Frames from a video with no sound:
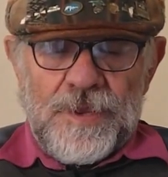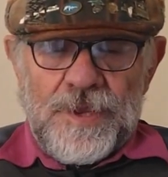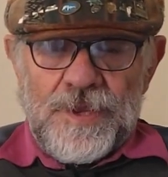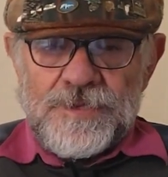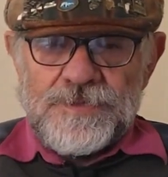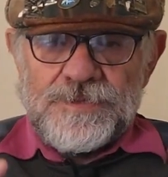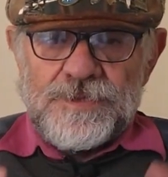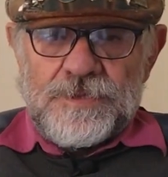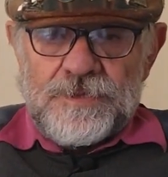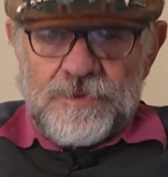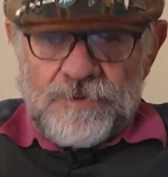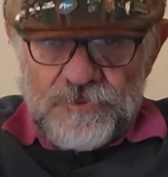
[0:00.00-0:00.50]

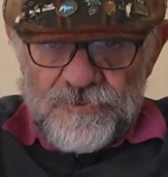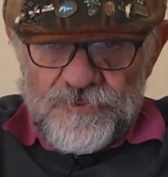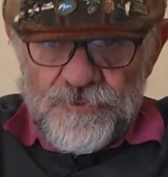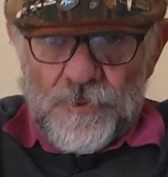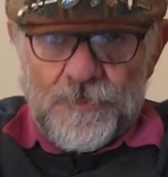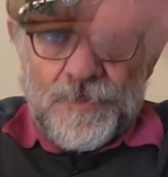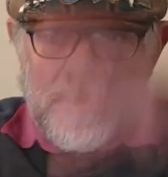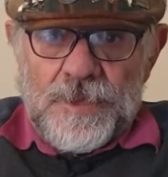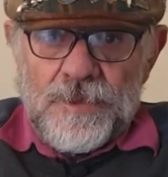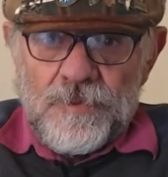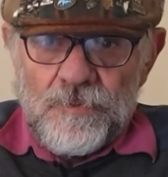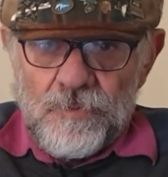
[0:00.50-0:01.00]
things that you
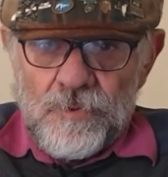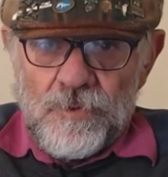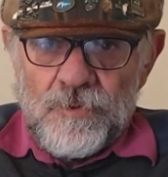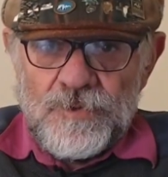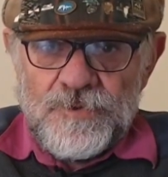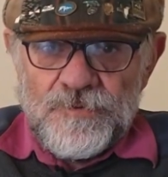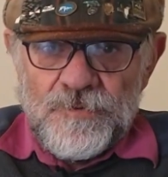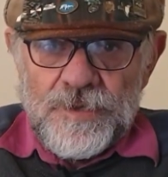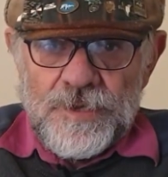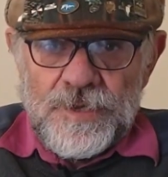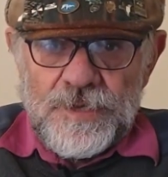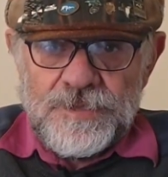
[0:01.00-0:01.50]
drop in the
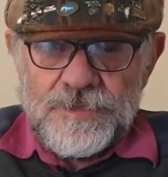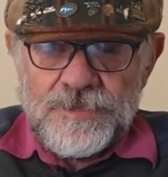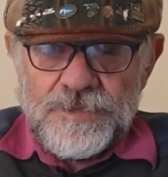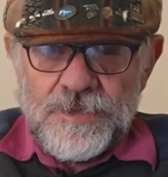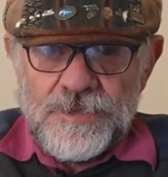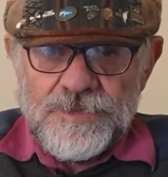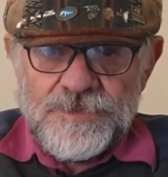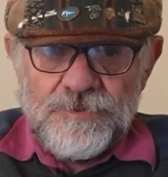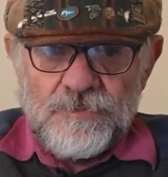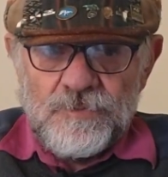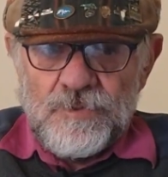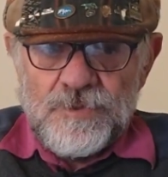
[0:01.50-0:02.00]
water, and
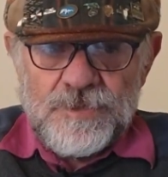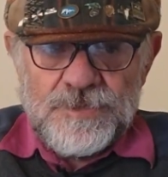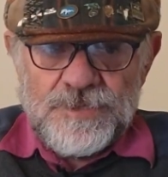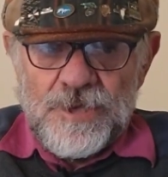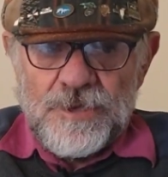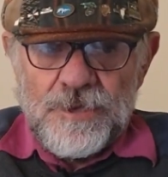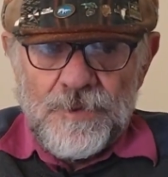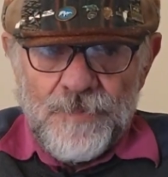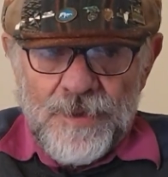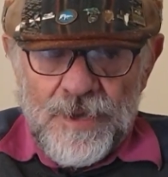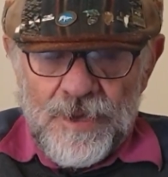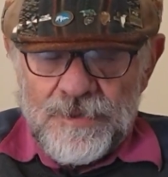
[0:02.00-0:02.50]
because the water's
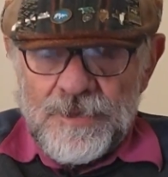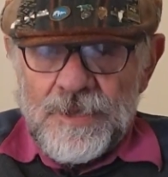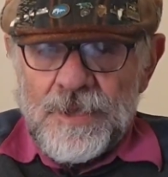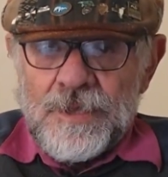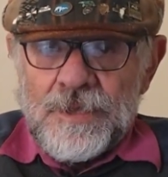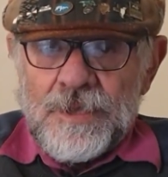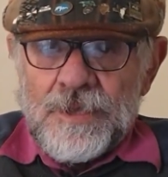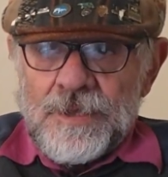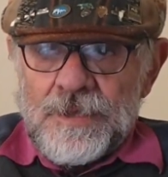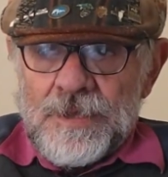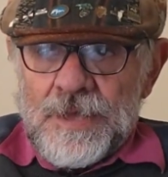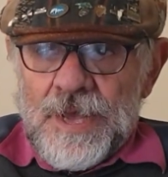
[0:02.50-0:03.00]
only about
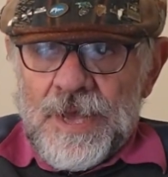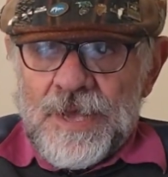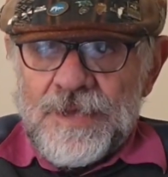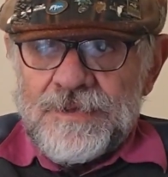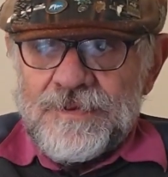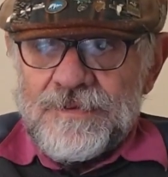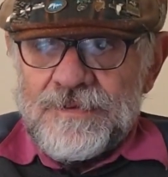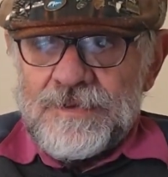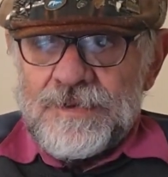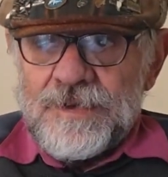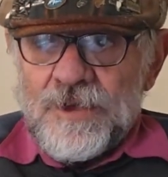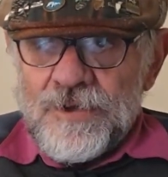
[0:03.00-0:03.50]

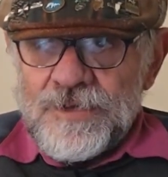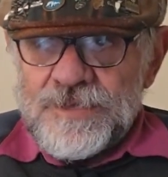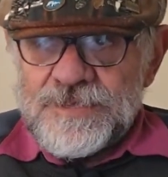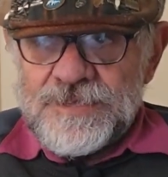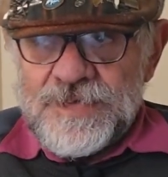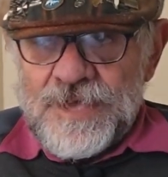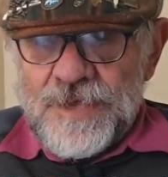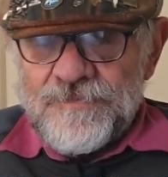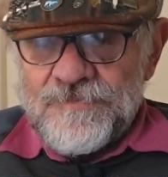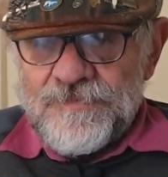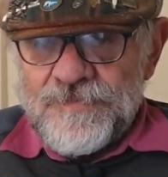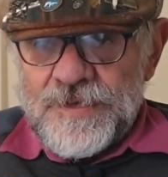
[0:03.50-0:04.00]
8, 9,
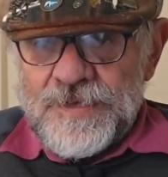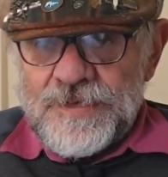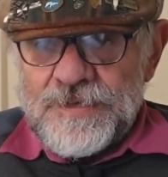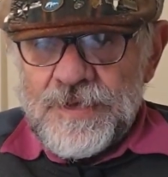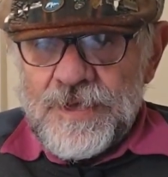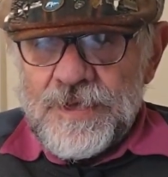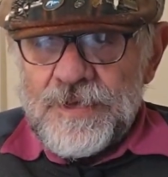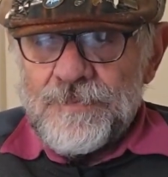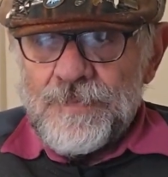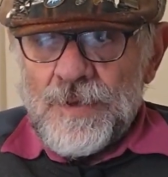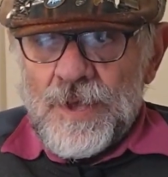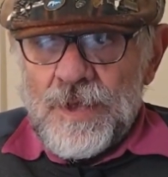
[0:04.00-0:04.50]
10 feet
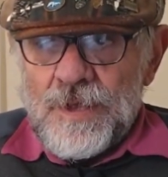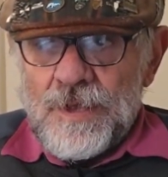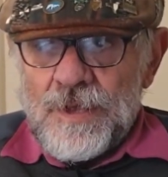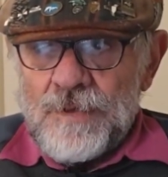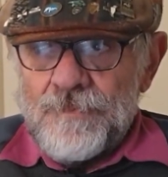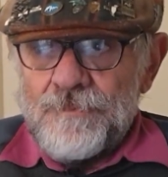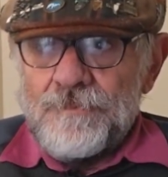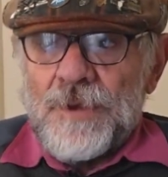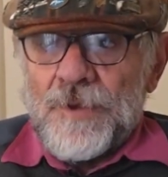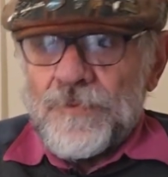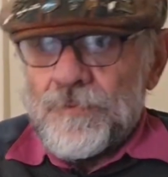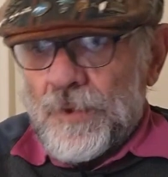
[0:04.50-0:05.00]
deep.
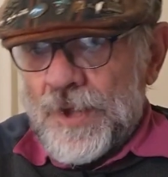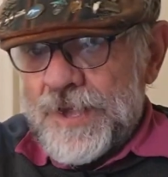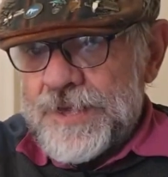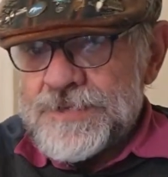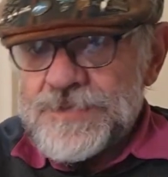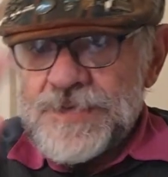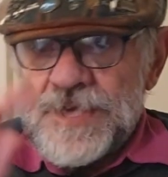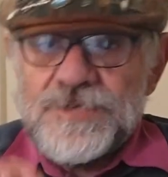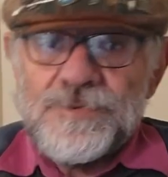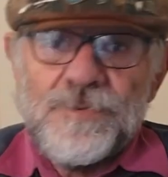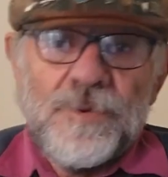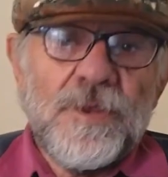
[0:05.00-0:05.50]
Mud
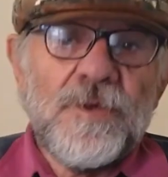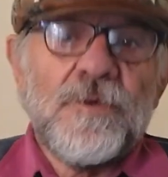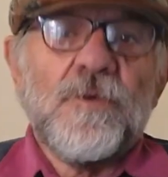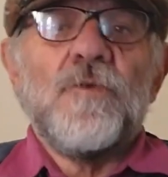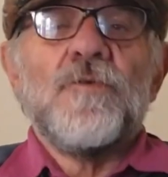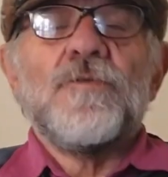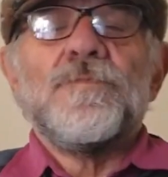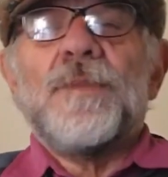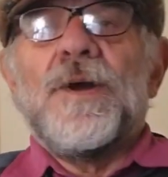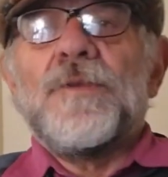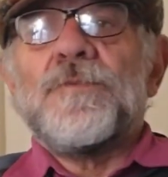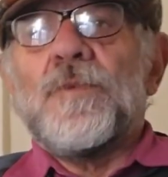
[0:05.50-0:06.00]
weights. That's what they're
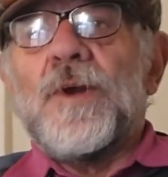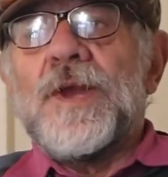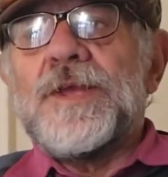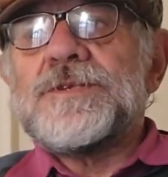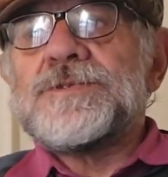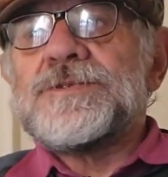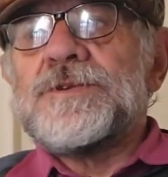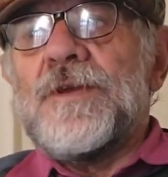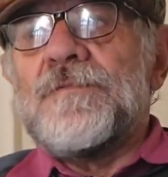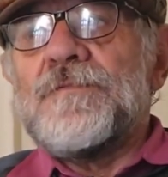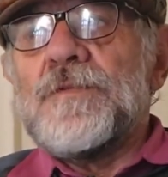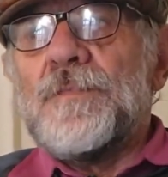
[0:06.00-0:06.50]
called. Mud
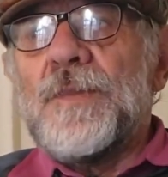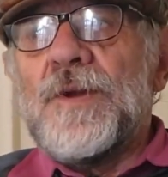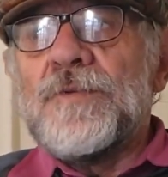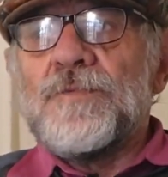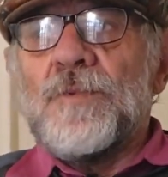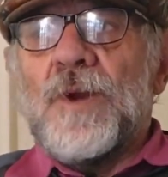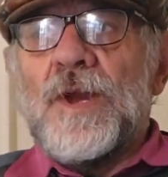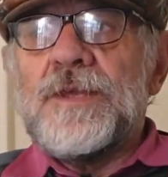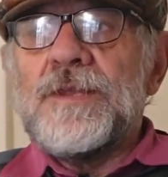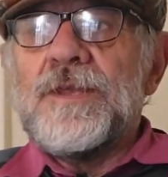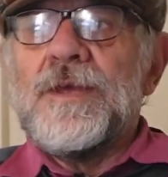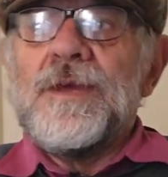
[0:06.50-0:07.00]
weights. You have a mud
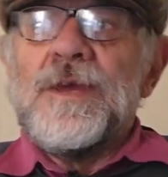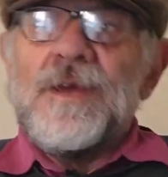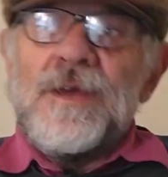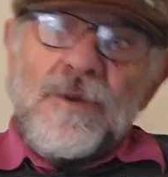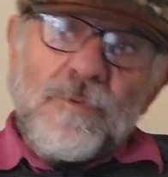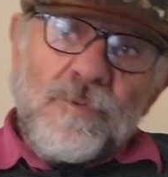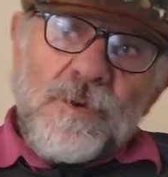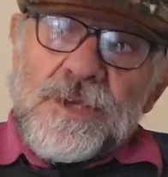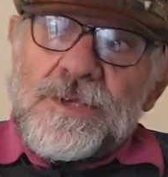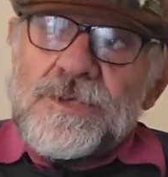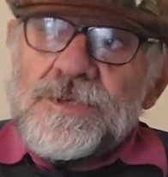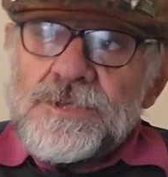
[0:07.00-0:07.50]
weight,
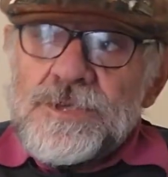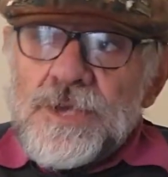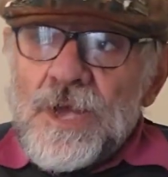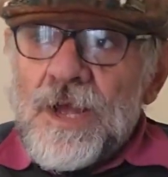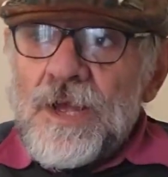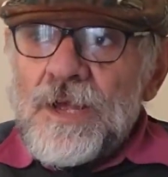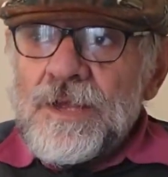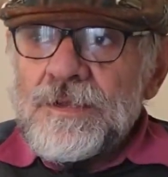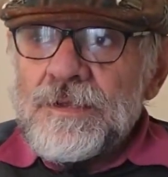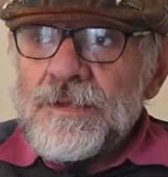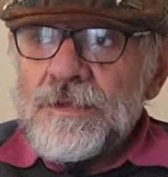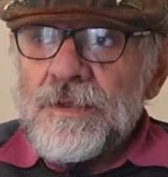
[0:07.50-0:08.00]
which
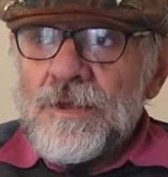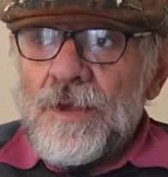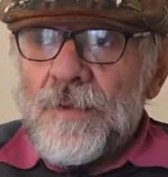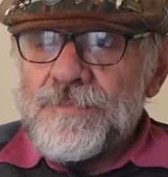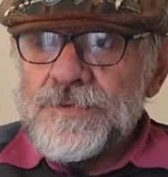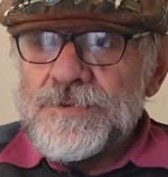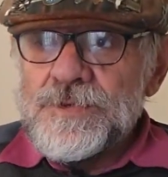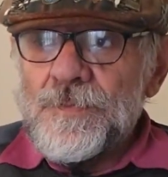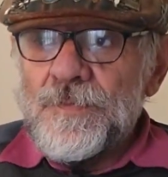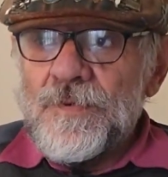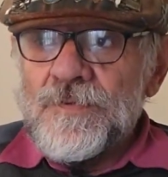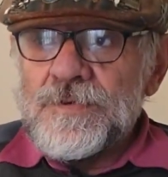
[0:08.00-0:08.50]
I
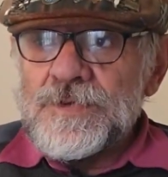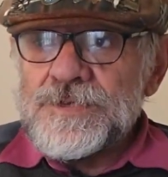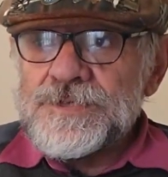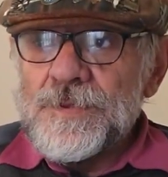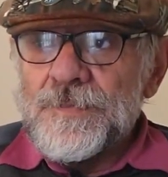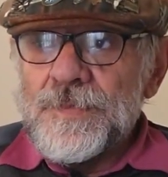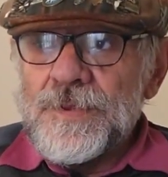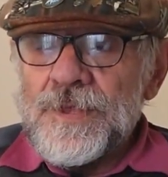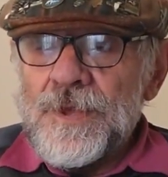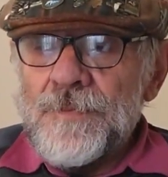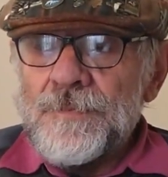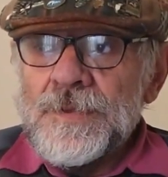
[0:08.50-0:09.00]
presume I've got
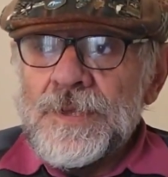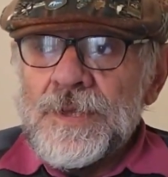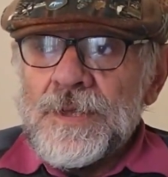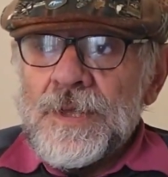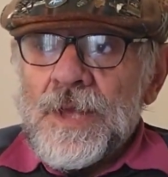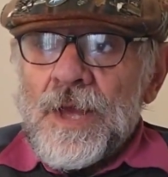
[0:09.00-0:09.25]
some of them.